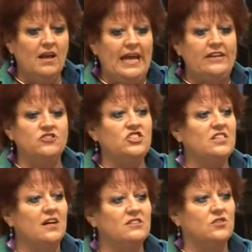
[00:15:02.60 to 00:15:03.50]
Energy
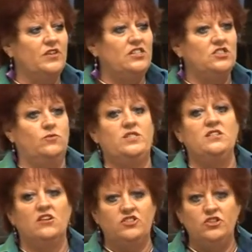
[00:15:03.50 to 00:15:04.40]
conservation was
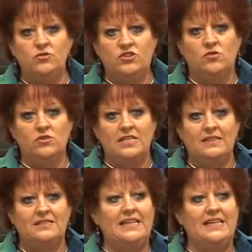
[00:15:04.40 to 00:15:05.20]
not new to hotels.